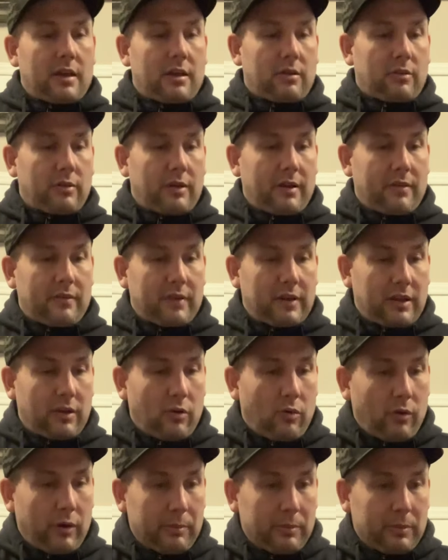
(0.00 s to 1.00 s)
I don't have any
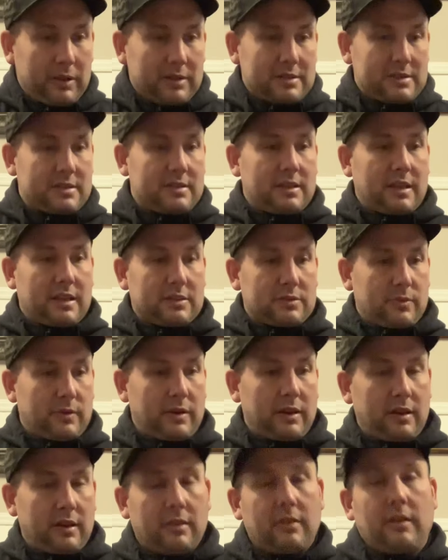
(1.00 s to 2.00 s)
ointments. That's what I
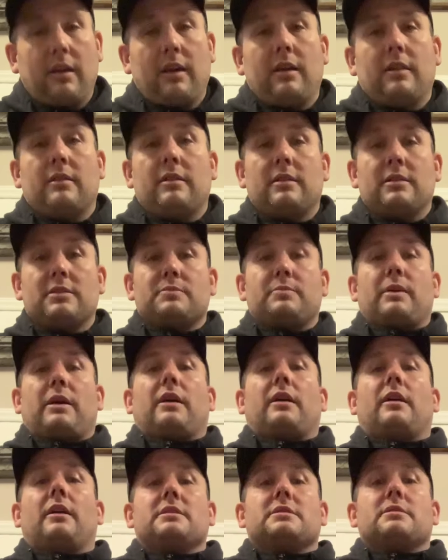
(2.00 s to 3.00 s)
need to add to this bag,
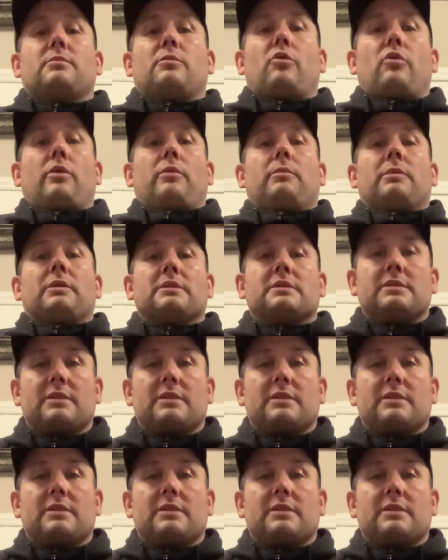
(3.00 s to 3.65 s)
have some ointments.